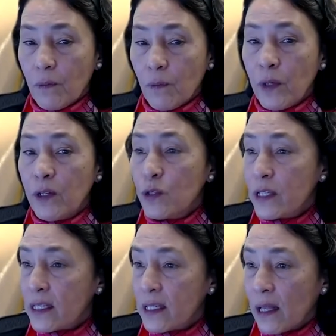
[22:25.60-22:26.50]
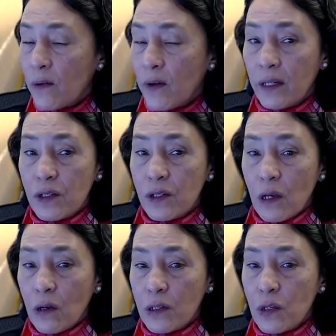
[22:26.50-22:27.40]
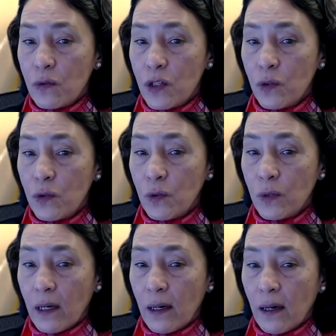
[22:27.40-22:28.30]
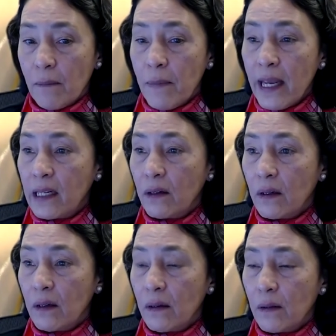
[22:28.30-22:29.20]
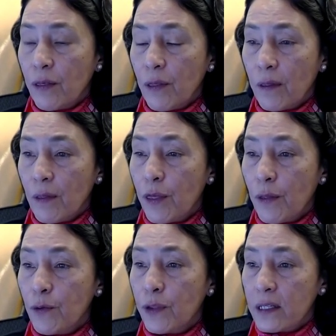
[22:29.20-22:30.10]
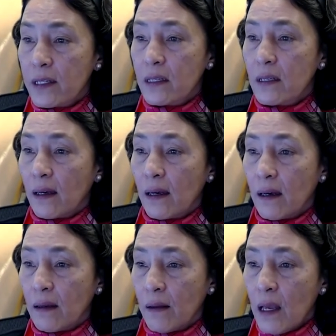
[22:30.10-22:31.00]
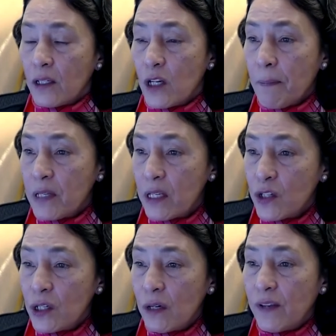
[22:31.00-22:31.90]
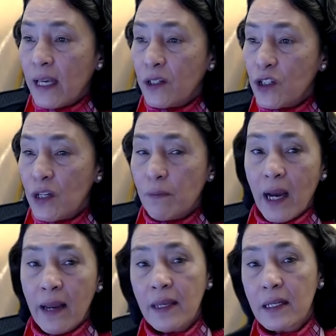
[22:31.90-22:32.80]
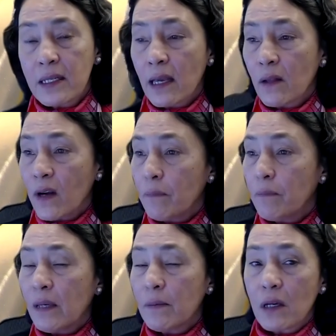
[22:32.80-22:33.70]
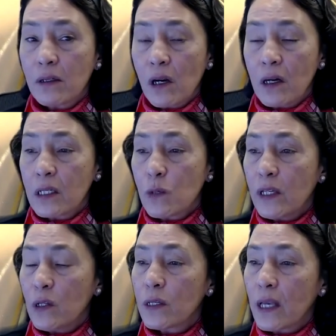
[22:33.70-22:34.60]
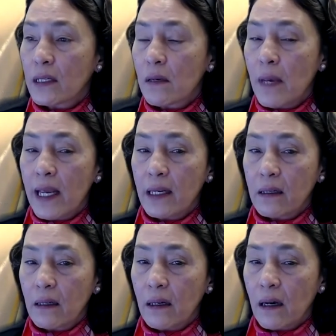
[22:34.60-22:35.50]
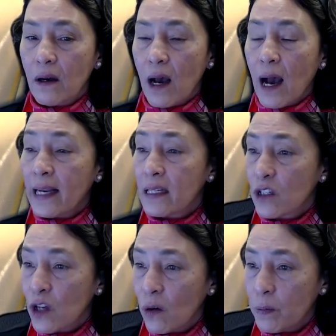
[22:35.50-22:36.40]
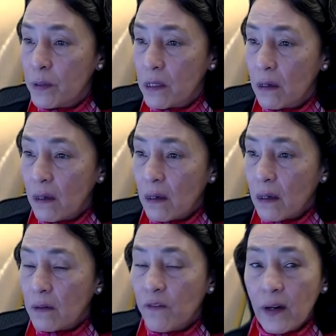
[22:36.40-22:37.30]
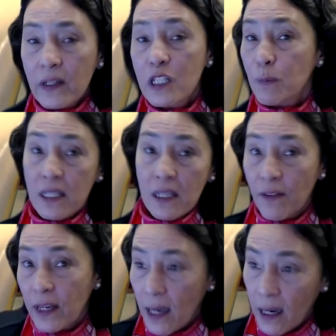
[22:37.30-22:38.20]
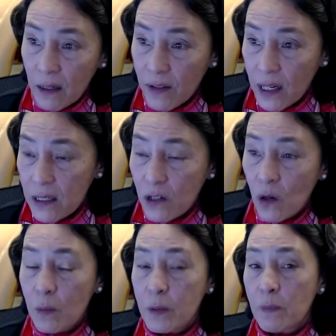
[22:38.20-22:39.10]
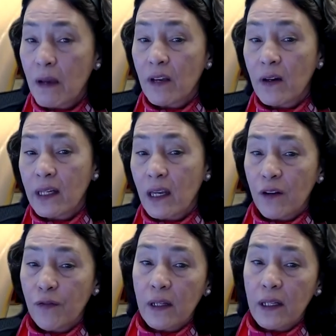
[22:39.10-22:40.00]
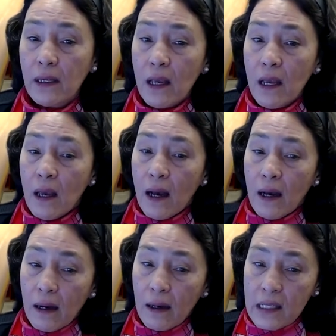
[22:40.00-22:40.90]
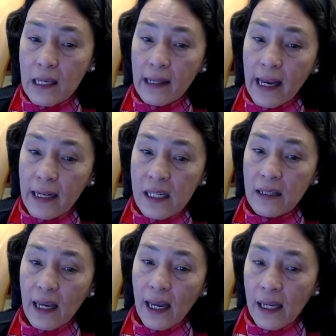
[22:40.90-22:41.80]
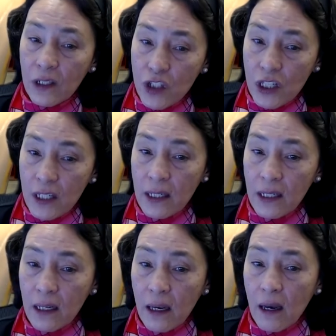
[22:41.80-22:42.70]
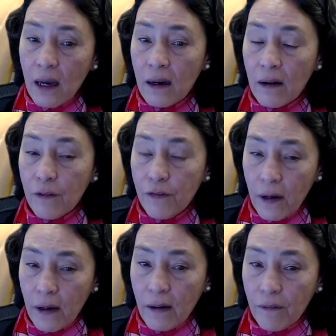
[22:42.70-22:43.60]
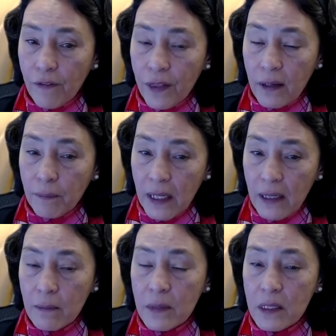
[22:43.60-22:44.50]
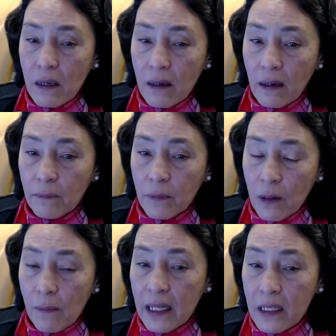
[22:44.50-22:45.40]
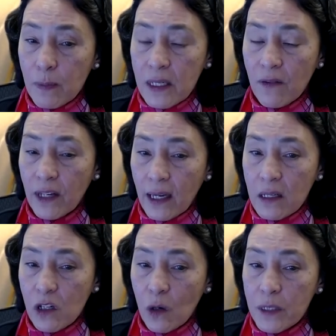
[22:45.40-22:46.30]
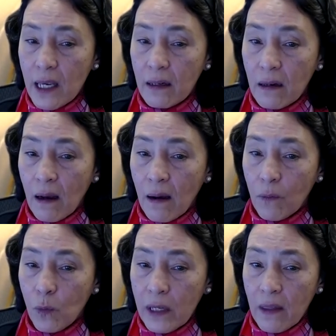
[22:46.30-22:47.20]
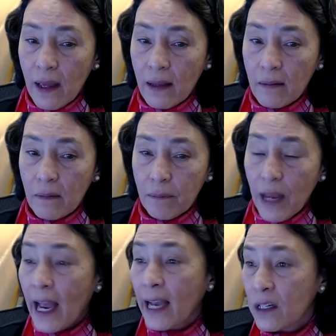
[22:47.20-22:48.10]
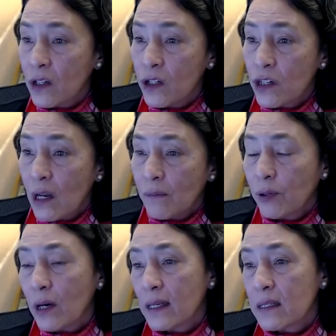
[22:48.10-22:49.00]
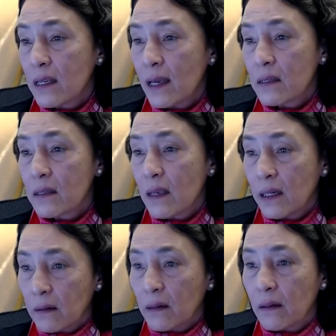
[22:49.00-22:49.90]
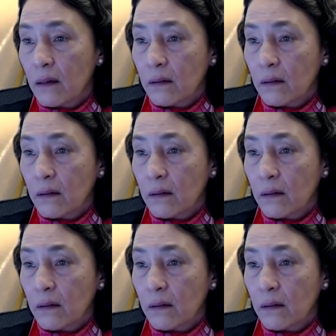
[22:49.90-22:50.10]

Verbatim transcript: we use accelerators also to uh, make through this uh, deposition of energy by the accelerated beams on targets, we use that to make uh, isotopes, mm-hmm. very specific kind of isotopes by very carefully uh, selecting the energy of, of the beams. Um, you can make specific isotopes that um, we then package, process, and in